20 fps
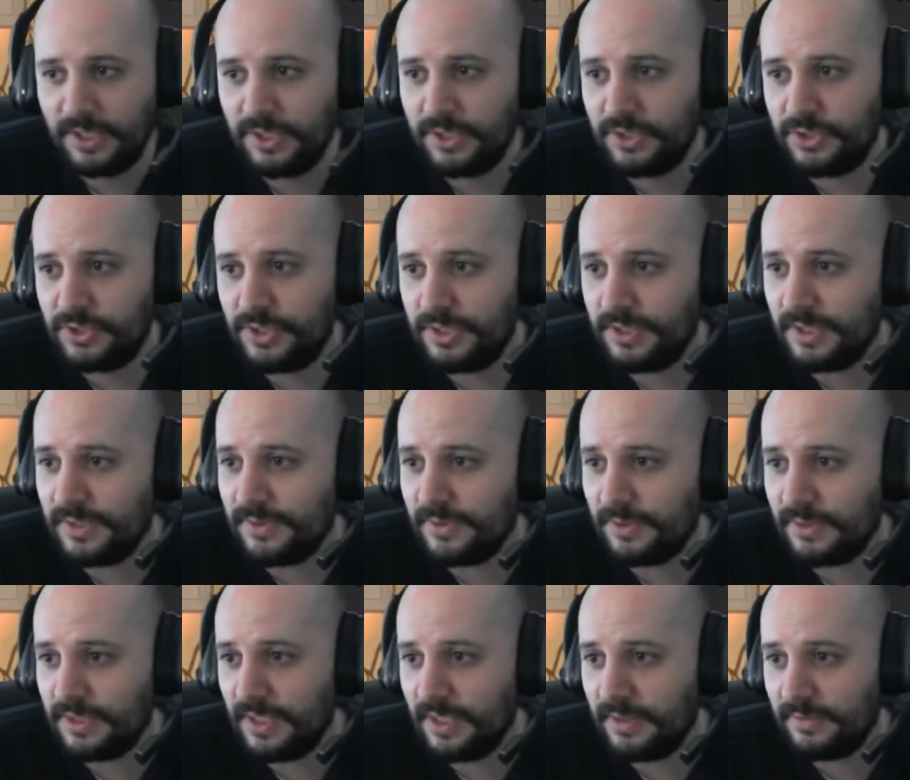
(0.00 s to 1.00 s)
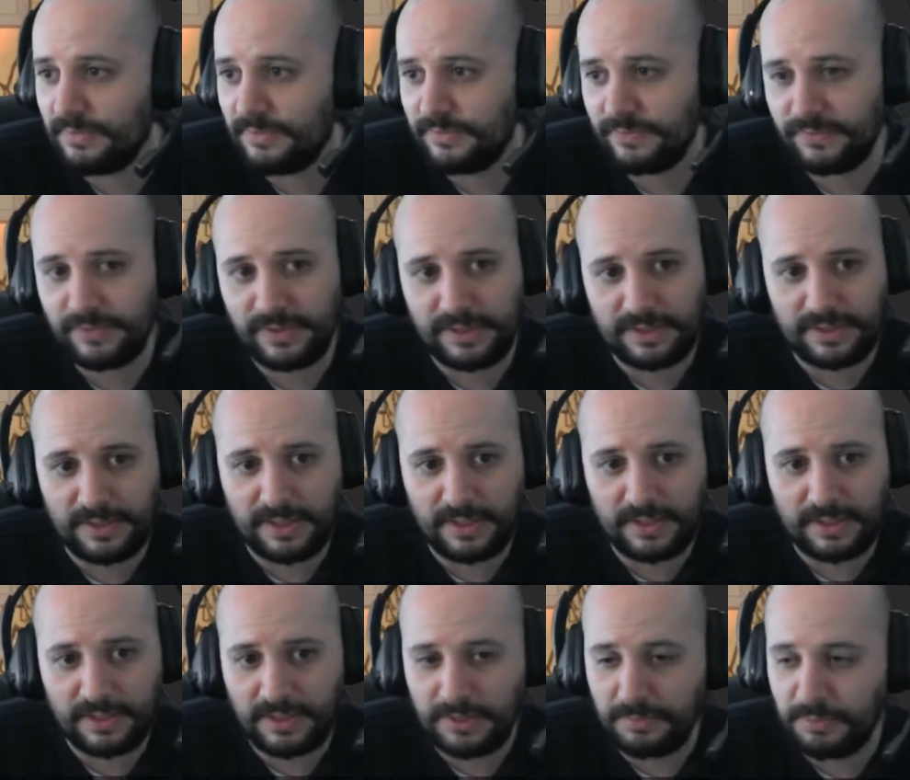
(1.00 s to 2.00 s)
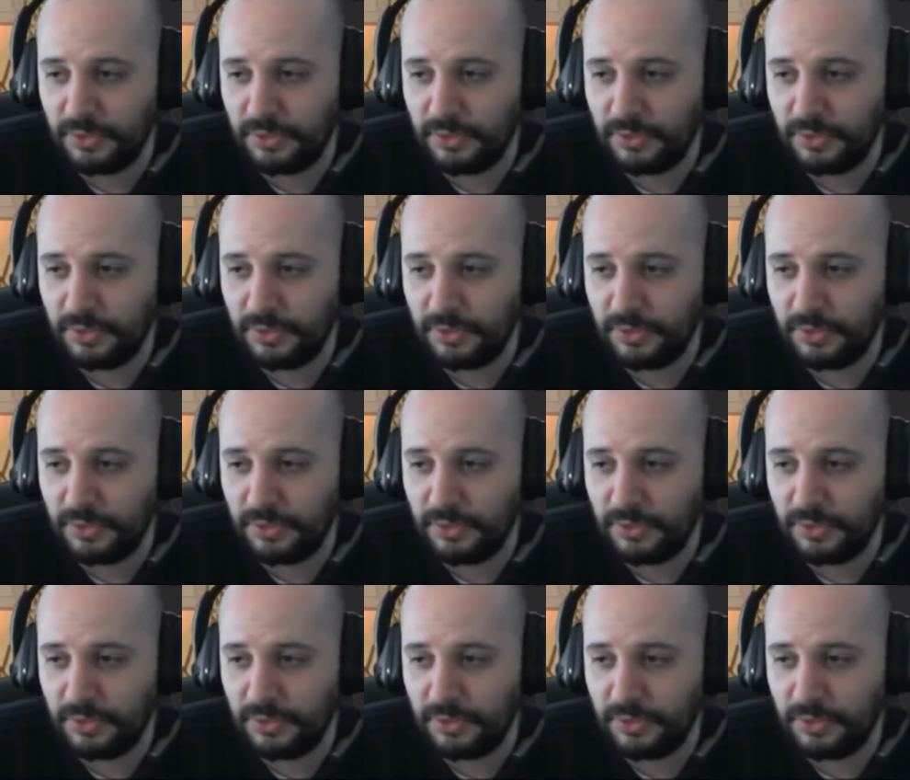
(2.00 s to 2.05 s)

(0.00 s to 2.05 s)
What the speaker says: She does not have a